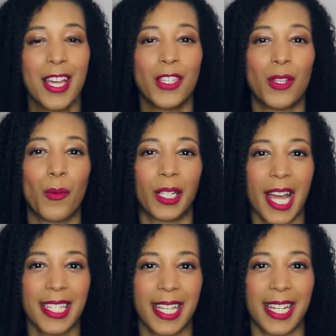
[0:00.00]
So what
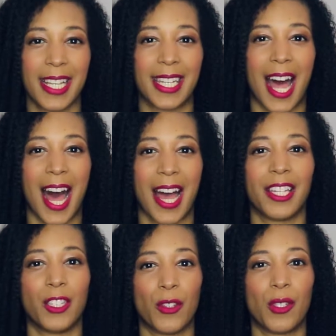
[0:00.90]
I did is I
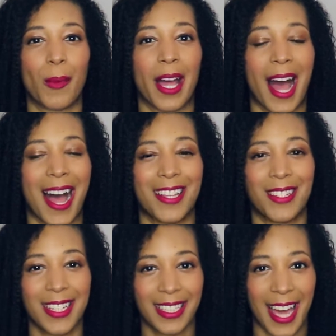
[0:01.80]
used my
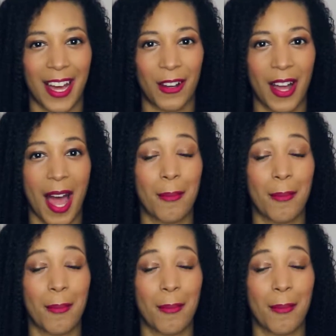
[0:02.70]
IG account.